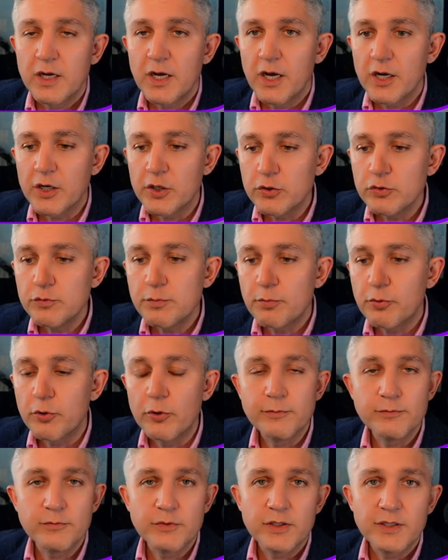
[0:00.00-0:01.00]
A good
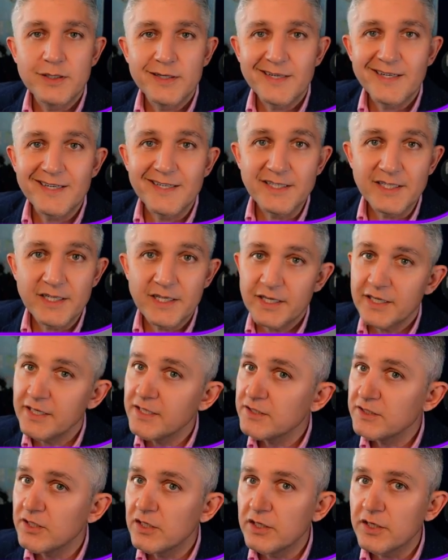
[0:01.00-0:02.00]
prompt can
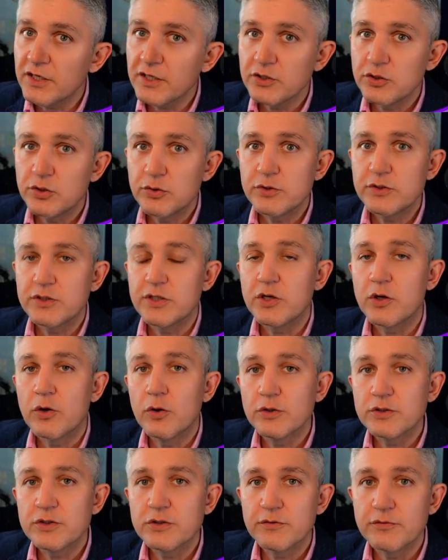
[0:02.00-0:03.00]
easily reduce the
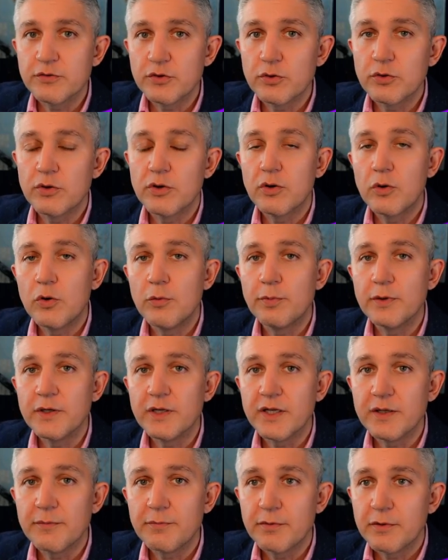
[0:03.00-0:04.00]
cost of your
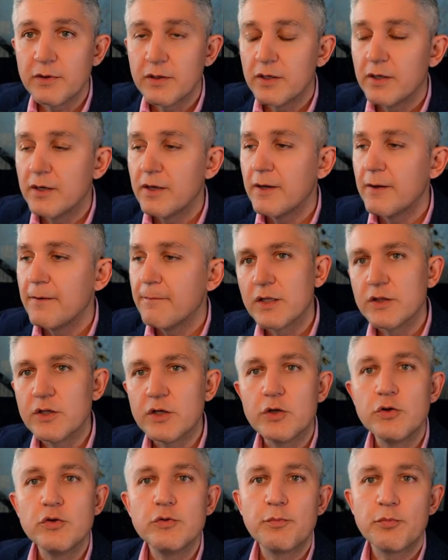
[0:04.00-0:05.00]
OpenAPI. The
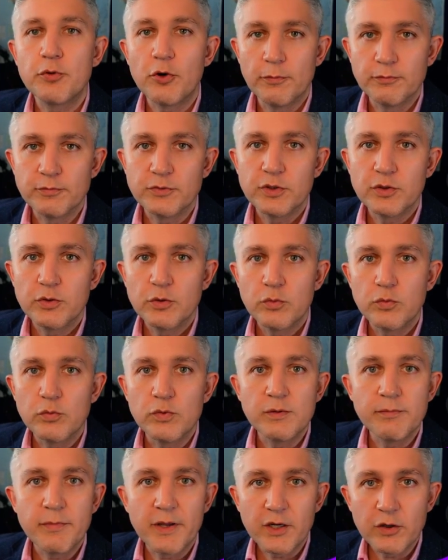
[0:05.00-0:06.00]
good prompt
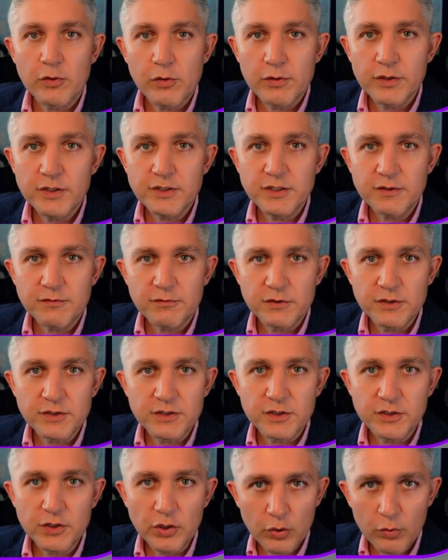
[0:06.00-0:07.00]
will make all the
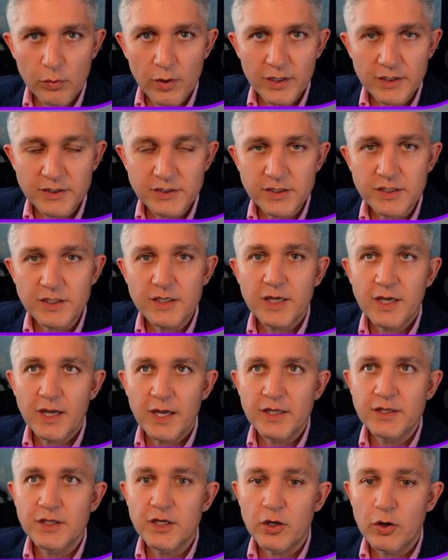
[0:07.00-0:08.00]
difference in the quality
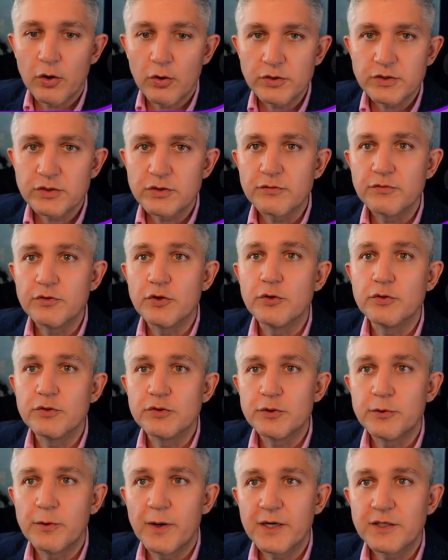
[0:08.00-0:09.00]
and the cost of your
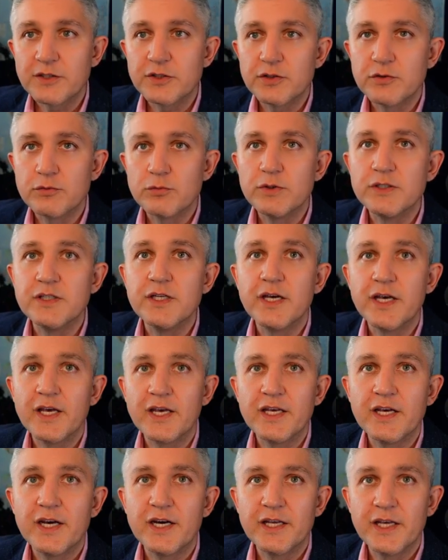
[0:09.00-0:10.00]
interaction with the
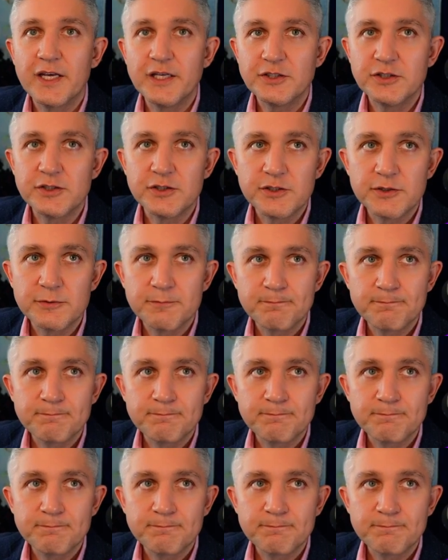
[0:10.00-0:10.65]
AI agents.